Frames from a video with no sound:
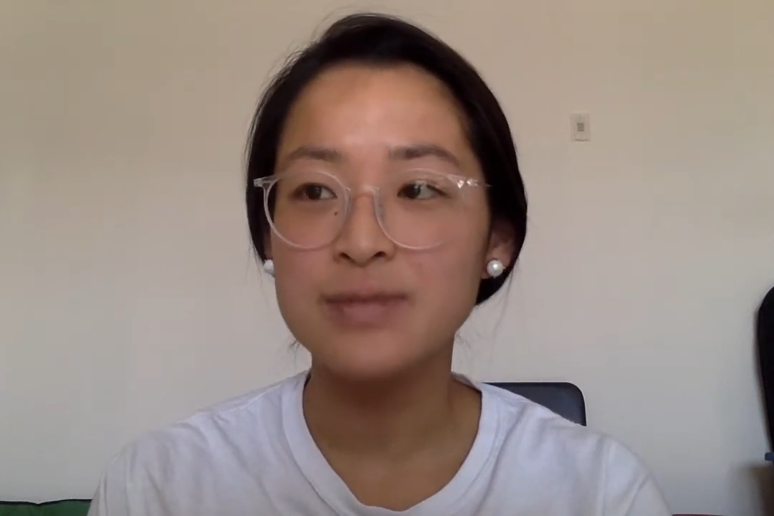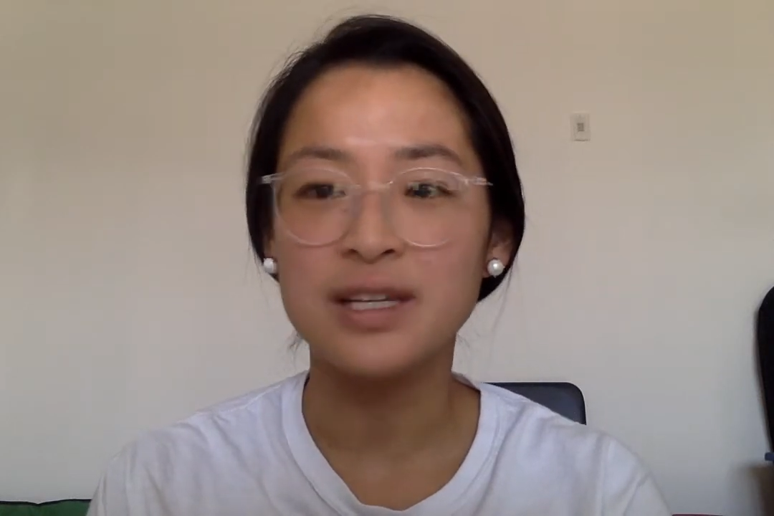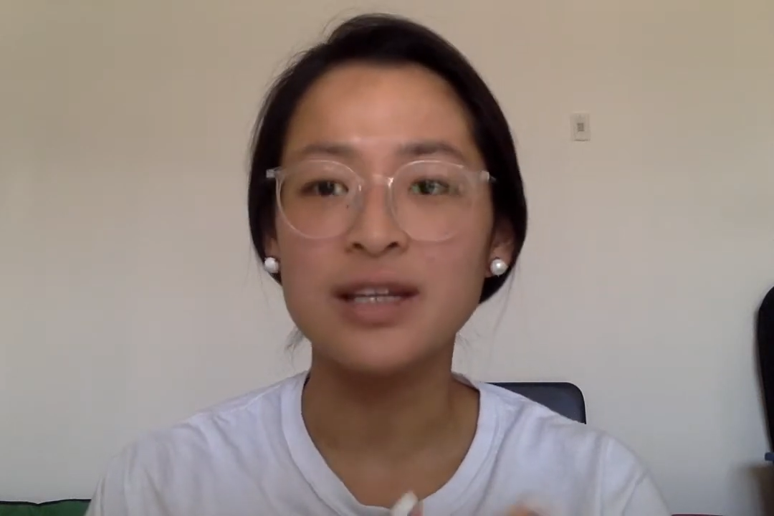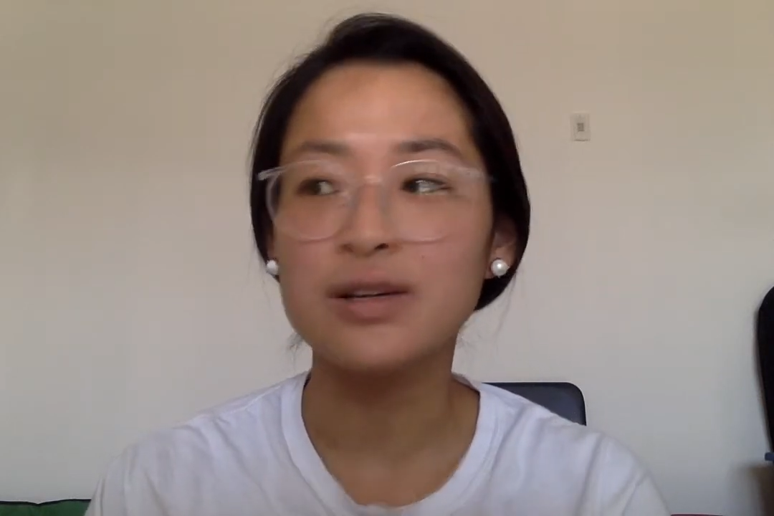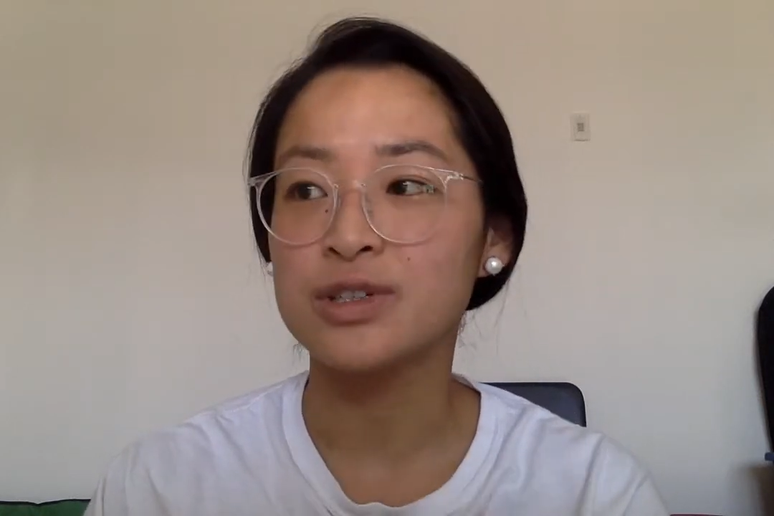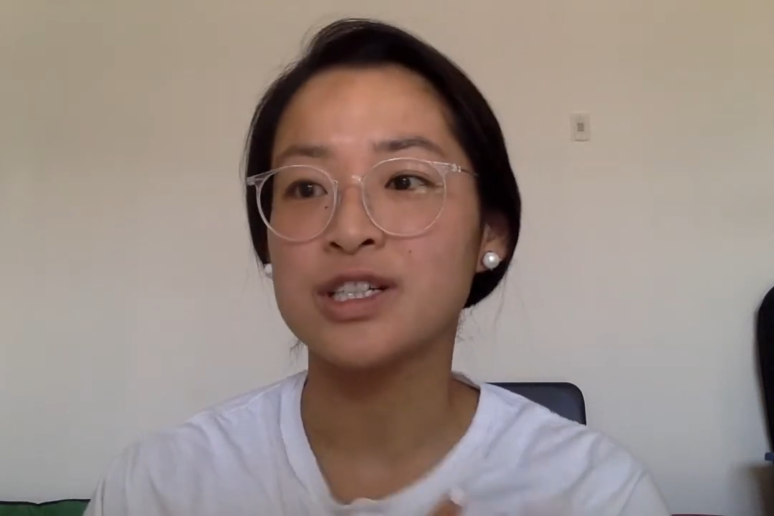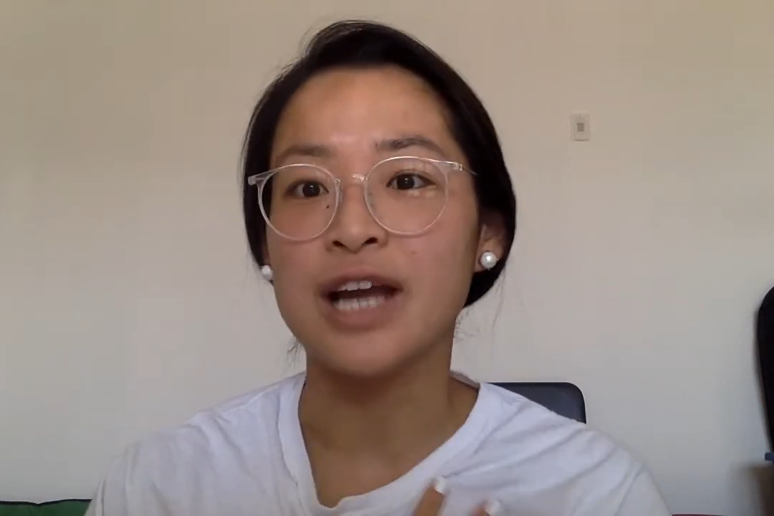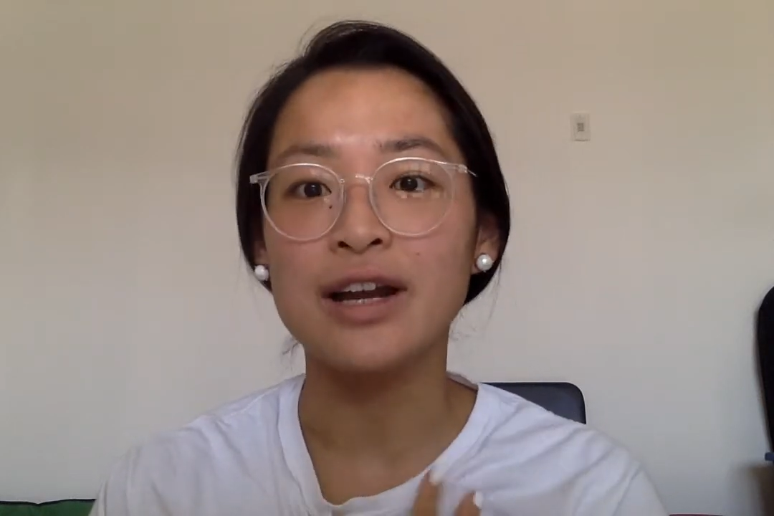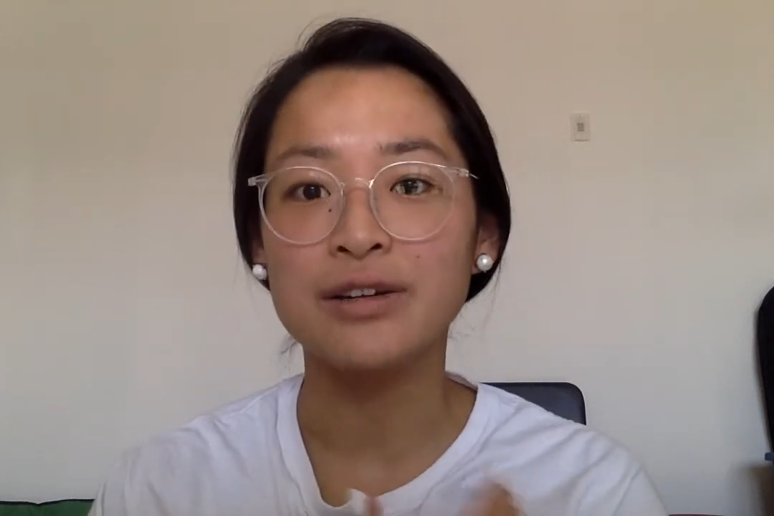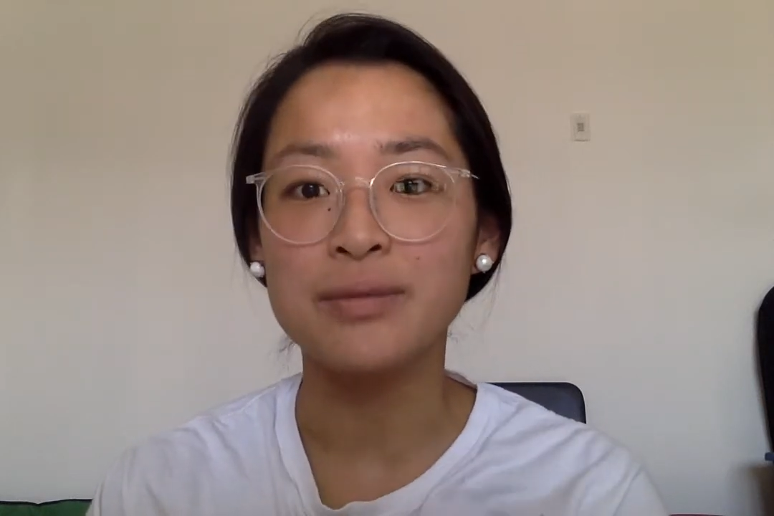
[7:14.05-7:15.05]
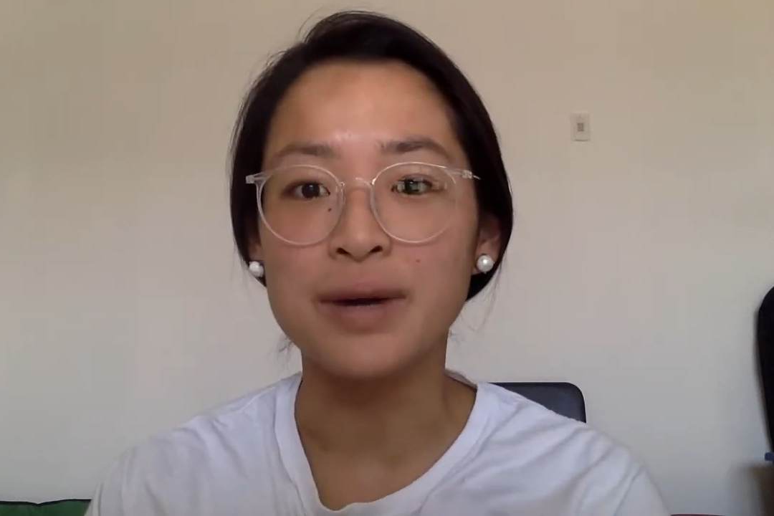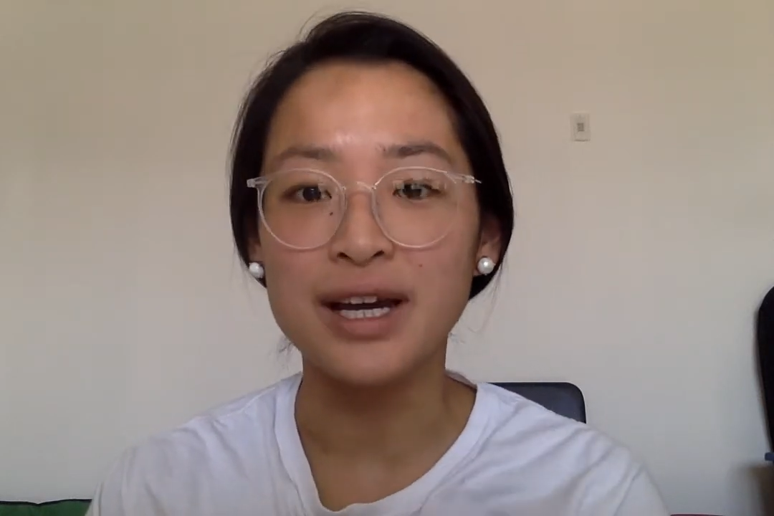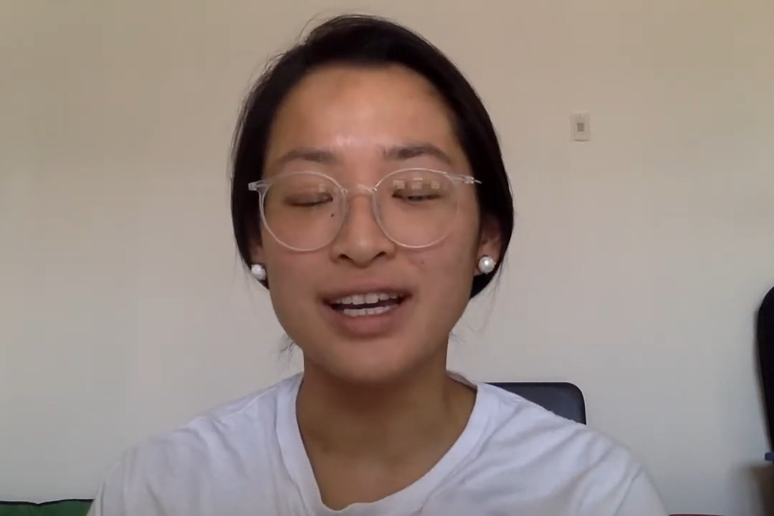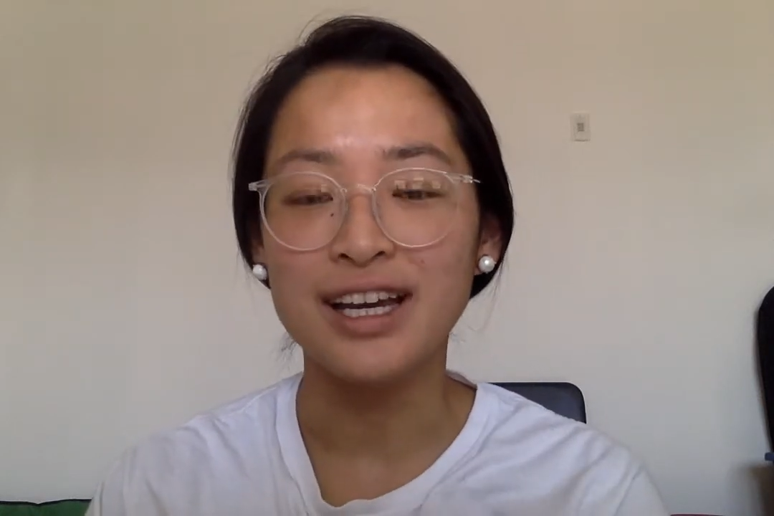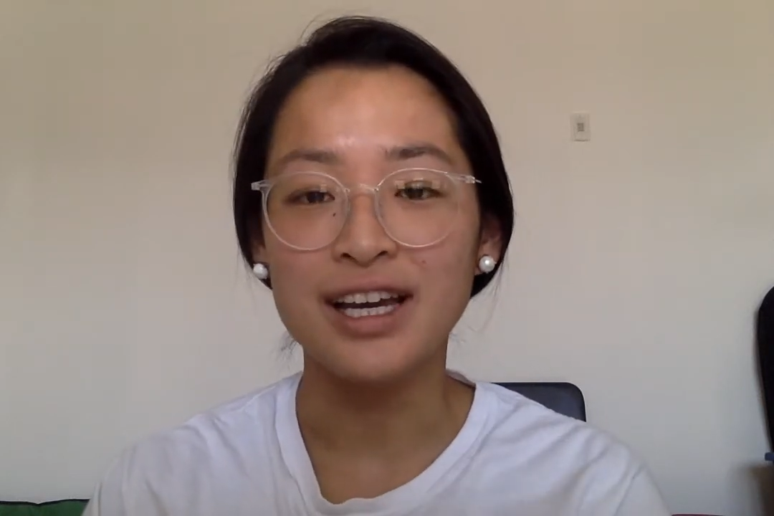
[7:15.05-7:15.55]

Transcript: and like shatter my,